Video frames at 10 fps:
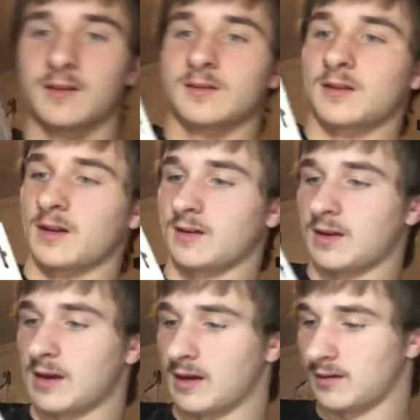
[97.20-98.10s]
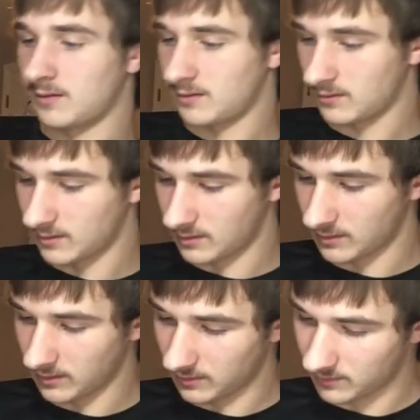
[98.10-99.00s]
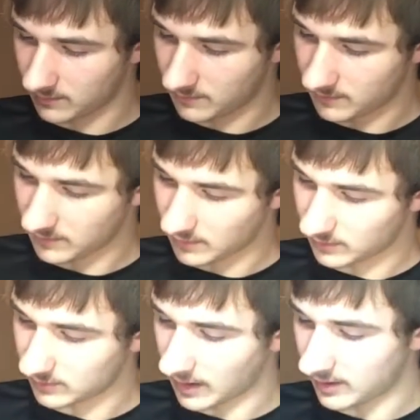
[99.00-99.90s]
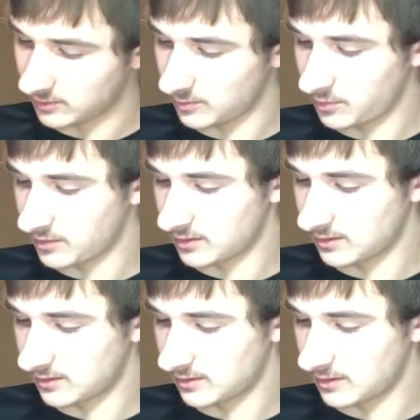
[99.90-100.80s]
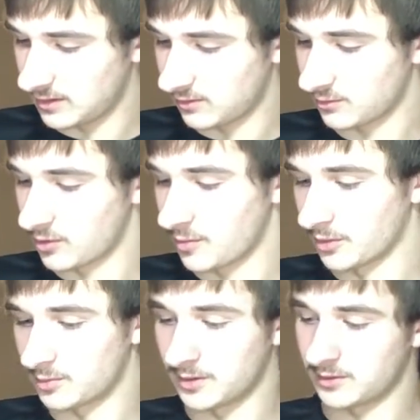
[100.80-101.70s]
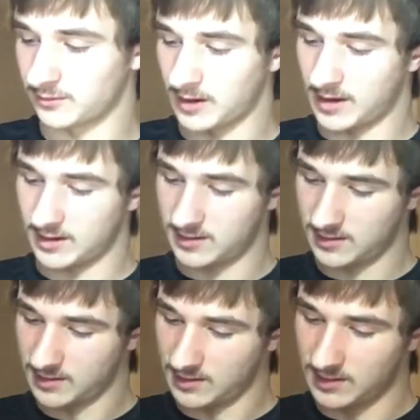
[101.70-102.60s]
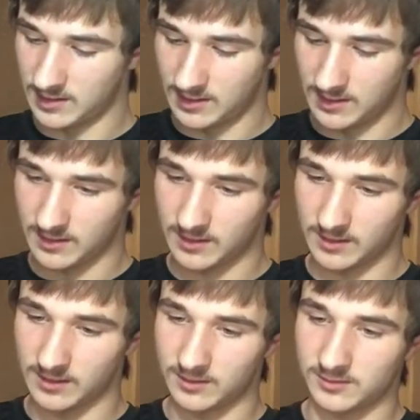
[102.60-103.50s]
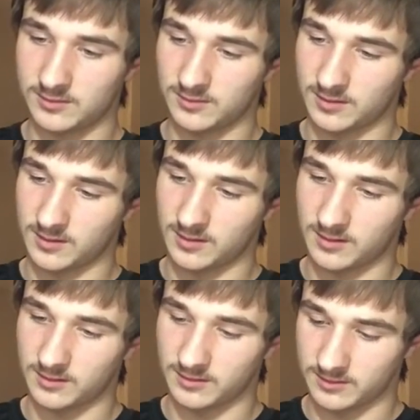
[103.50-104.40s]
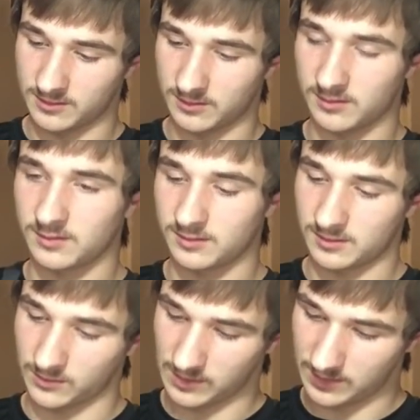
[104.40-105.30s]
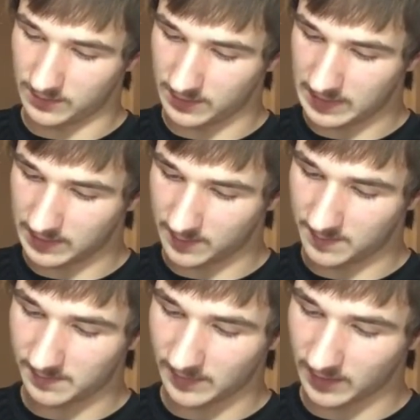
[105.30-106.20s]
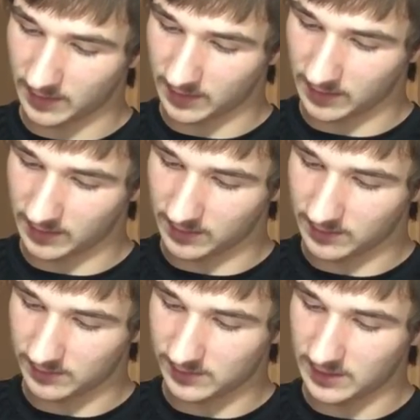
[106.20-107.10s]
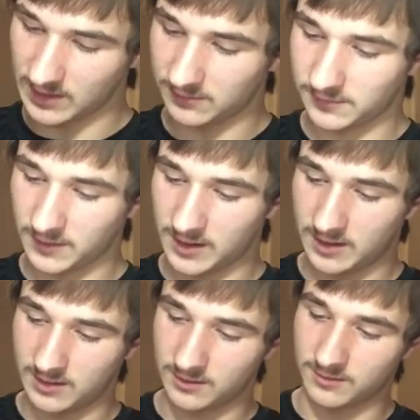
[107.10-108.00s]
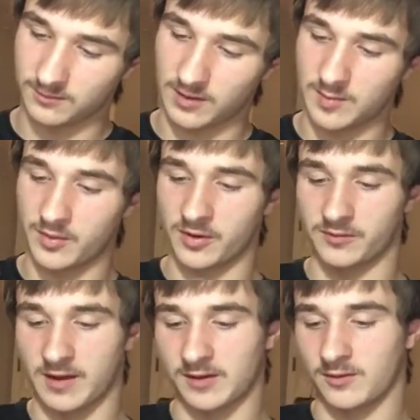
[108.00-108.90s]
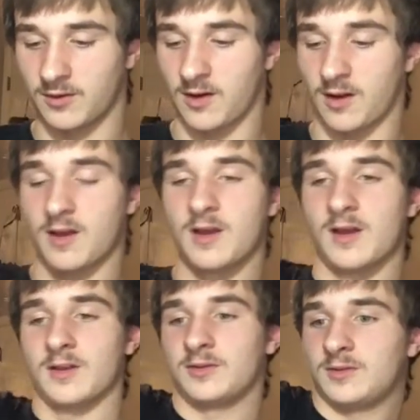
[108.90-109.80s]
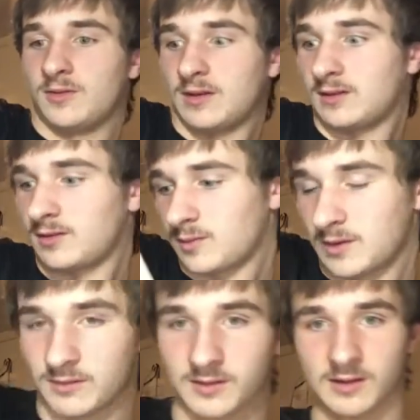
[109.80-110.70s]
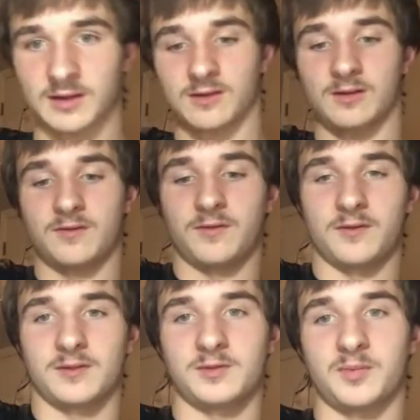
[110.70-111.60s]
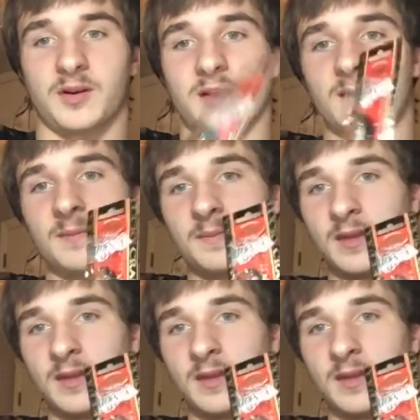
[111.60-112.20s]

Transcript: It's kind of got it's actually pretty see-through almost, but it's red. There's no color. Wait. Yep. CF Flake Rayburn Red Craw. So that's going to be really good for the spring,